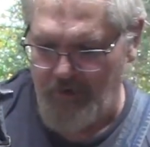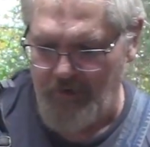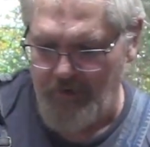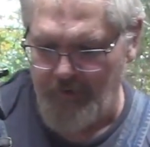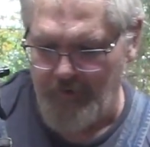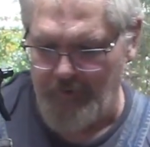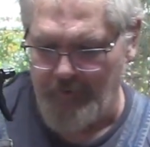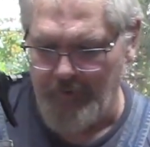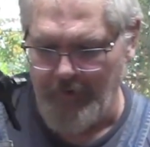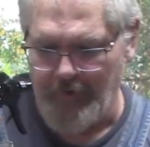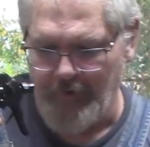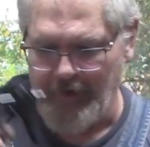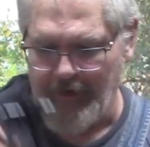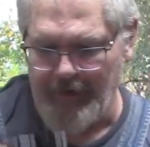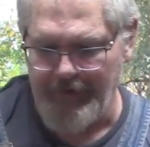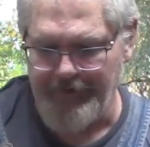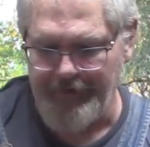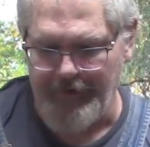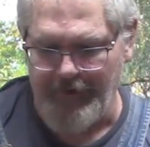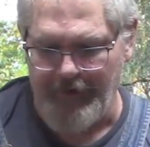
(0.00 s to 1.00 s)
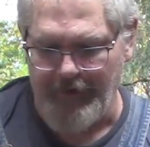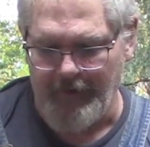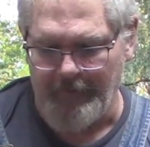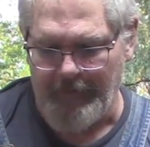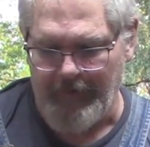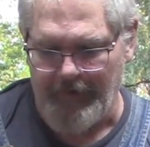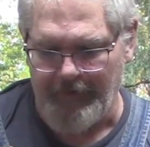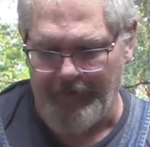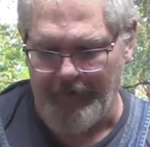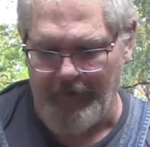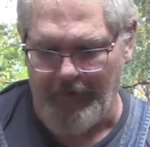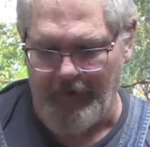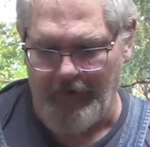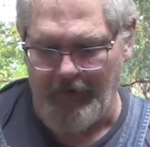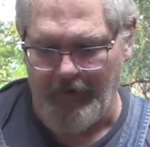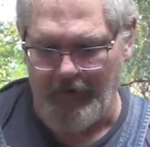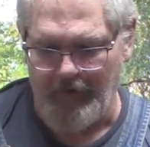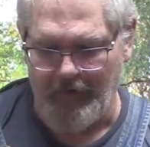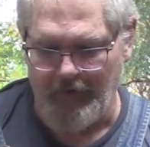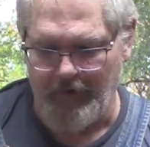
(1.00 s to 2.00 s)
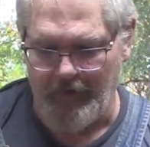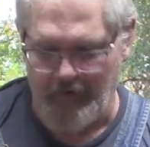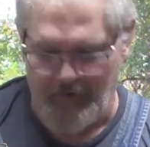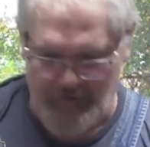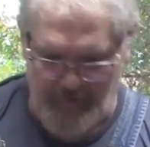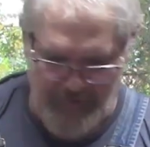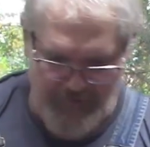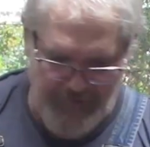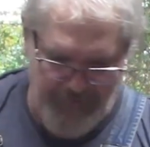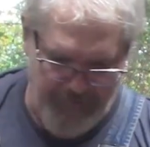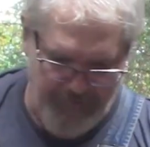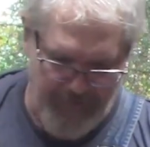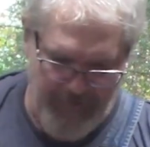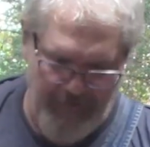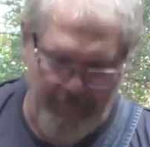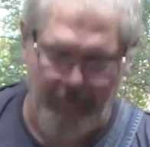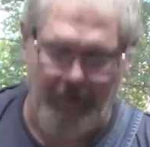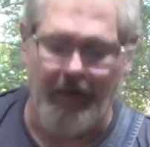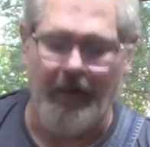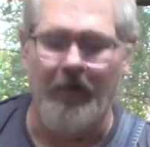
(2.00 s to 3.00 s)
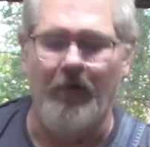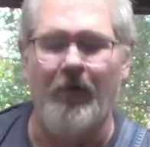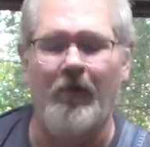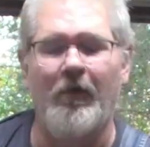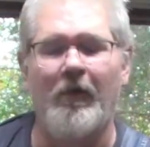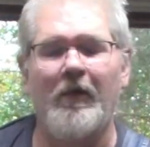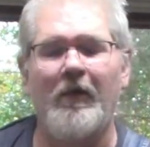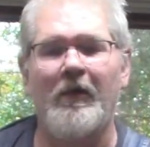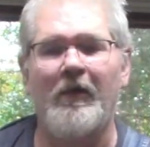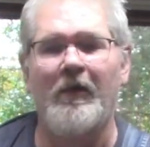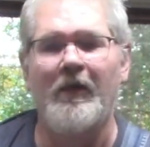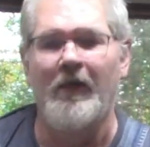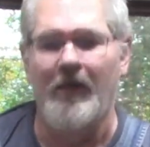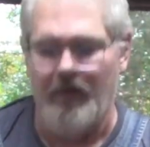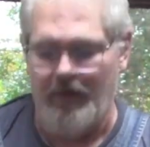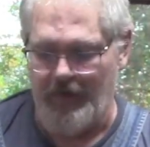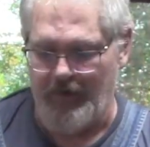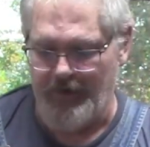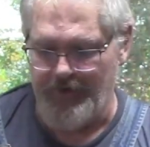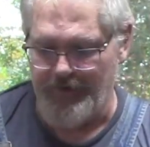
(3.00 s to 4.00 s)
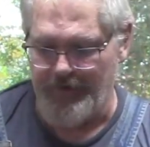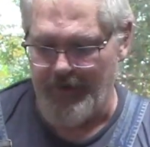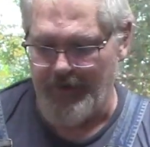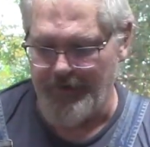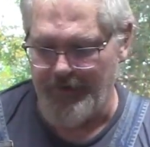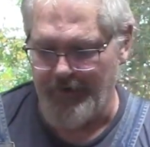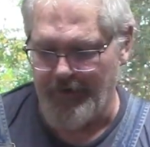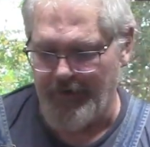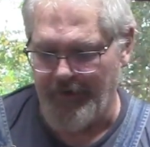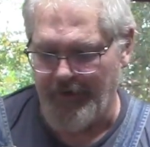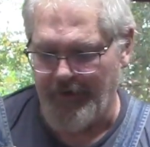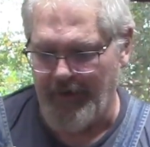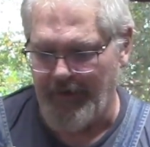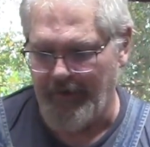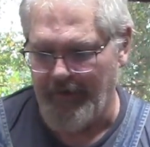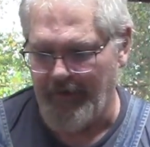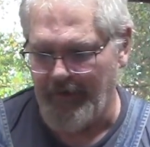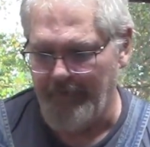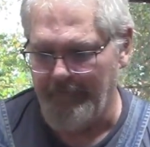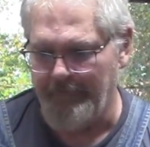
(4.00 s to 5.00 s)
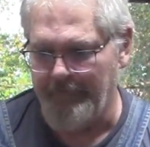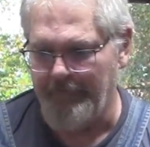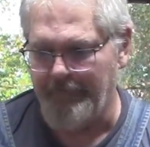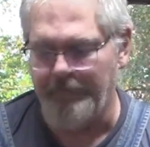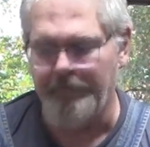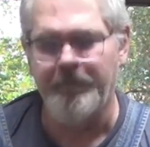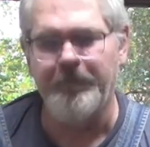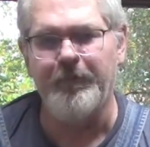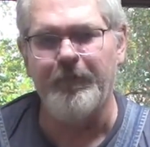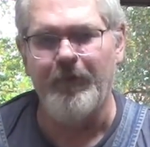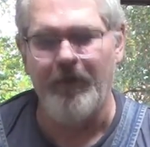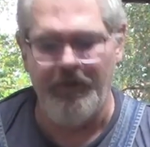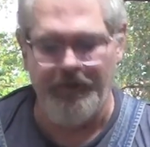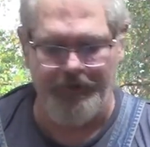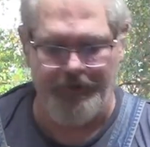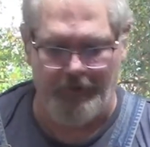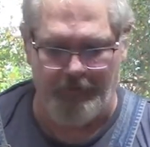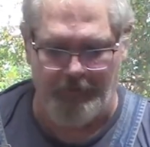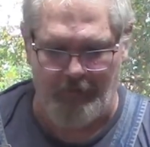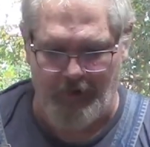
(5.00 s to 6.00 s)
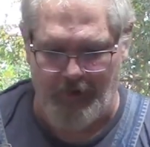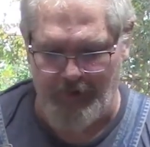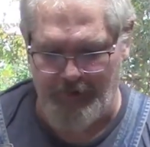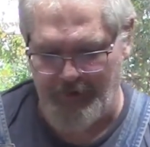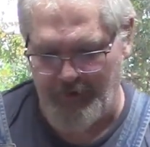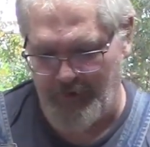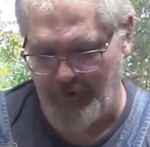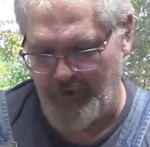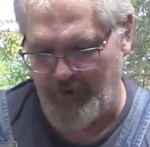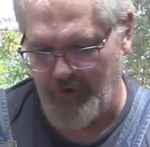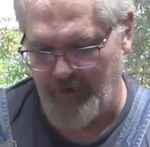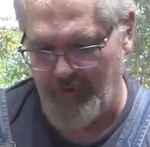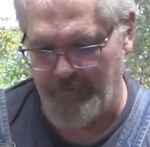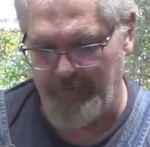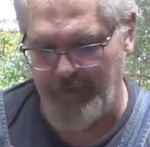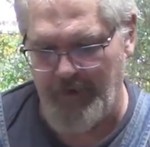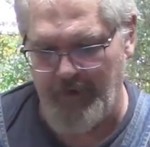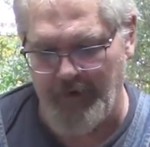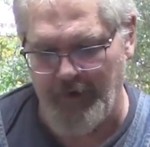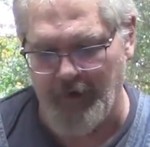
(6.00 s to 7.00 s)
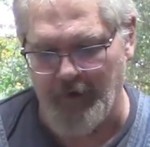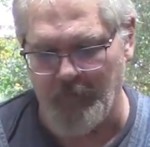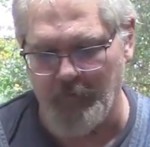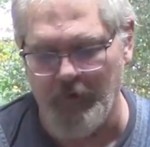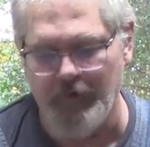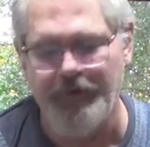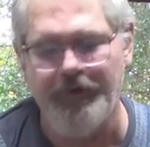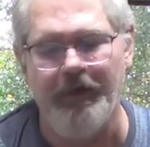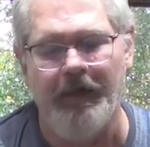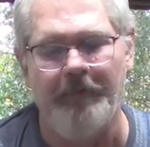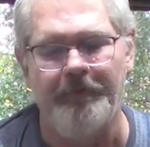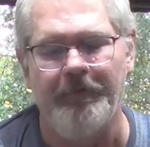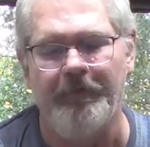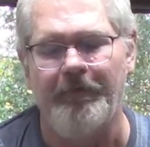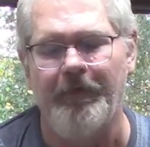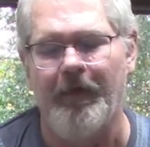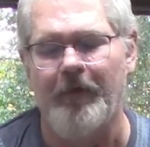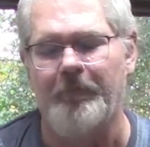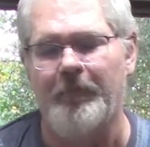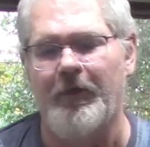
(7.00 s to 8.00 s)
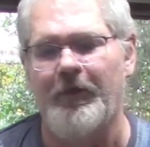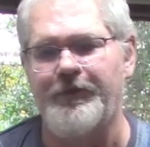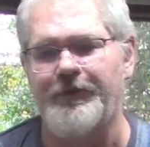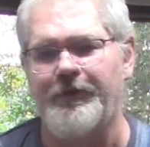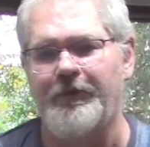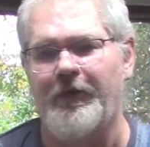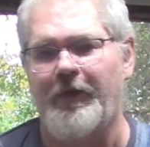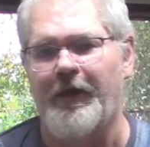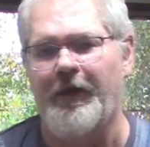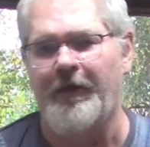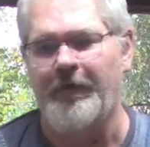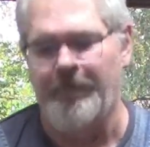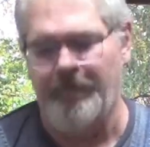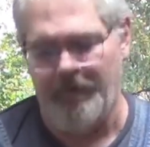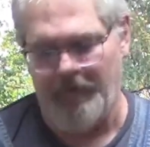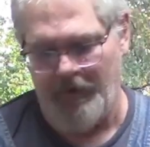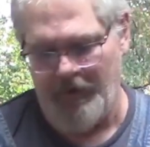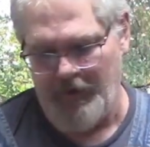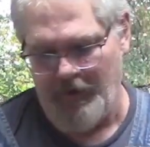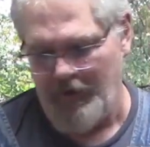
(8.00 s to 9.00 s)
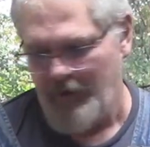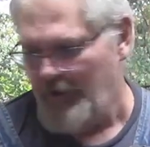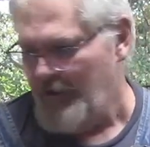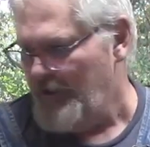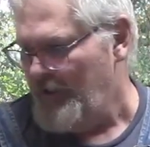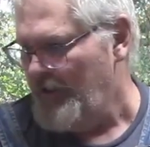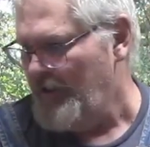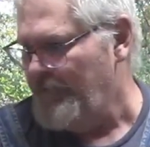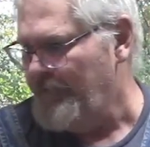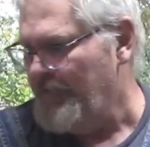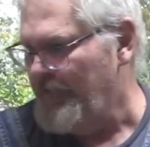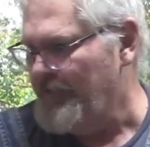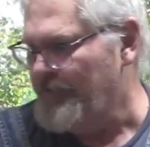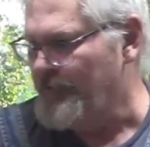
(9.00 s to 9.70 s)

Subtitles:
The real nice thing about the spray bottle is that you can kind of pressure wash it, and depending on what type of airbrush you have, if it's